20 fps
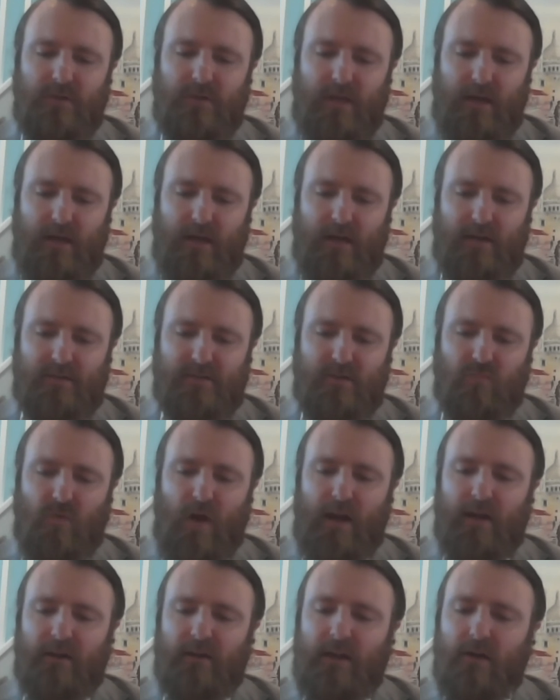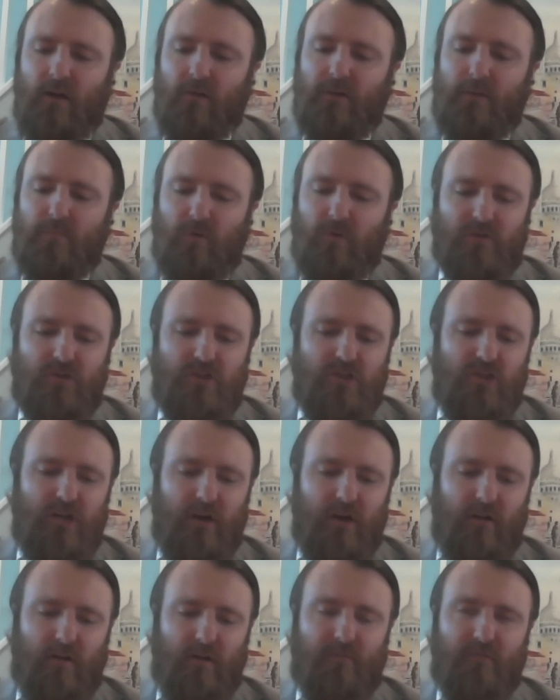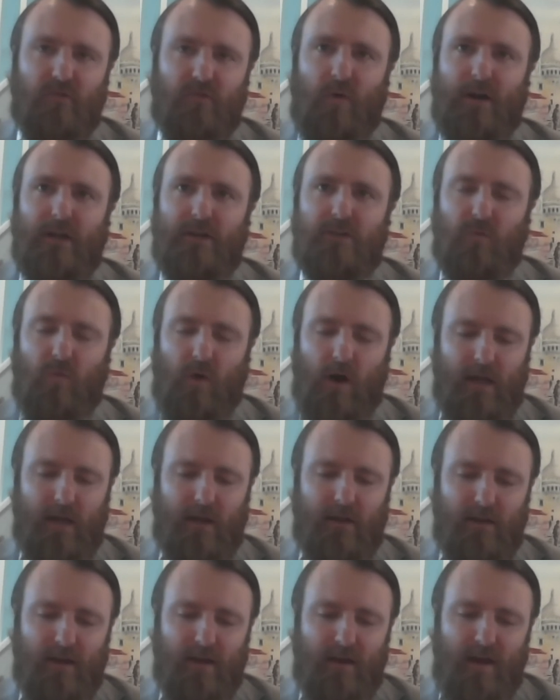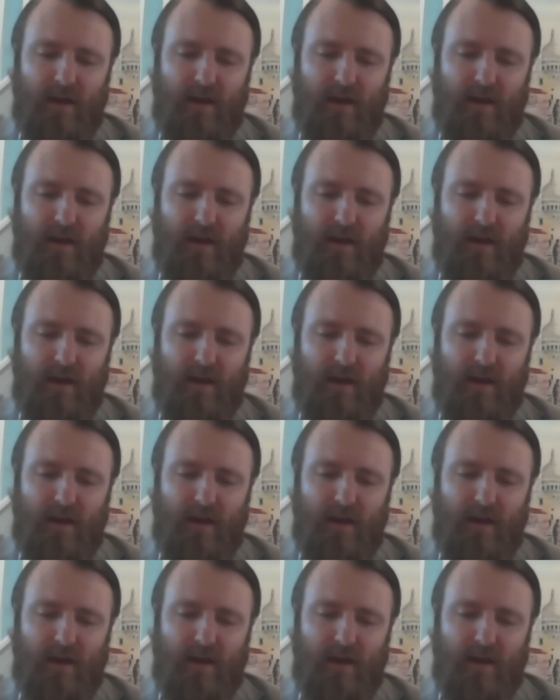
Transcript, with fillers: He is the reigning neoliberal shill of 2020,